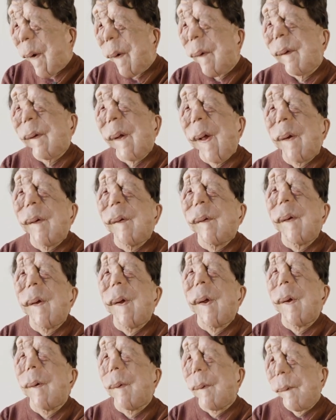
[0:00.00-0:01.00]
comes down
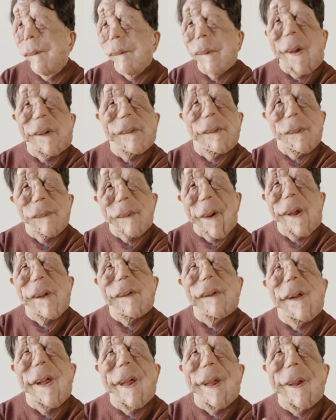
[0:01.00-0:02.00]
to better
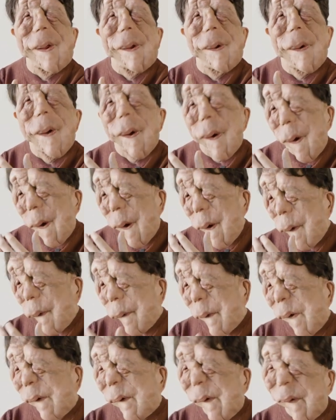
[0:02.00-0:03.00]
writing, which